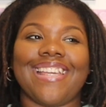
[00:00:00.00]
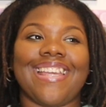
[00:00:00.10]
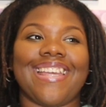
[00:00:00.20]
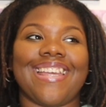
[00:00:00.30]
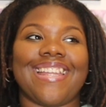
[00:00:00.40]

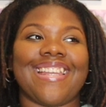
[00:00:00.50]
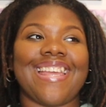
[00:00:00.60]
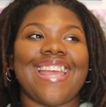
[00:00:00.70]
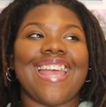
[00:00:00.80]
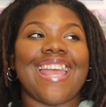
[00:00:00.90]
and
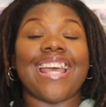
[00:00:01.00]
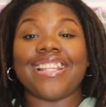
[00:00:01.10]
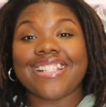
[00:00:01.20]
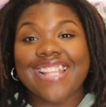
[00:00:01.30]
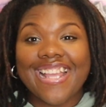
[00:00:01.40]
it
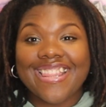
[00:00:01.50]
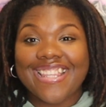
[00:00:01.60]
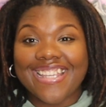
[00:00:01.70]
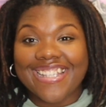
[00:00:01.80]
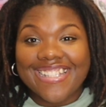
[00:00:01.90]
looks like
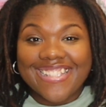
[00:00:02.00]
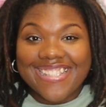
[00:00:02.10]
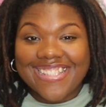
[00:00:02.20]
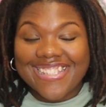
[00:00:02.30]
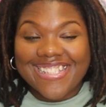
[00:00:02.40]

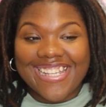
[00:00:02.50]
this.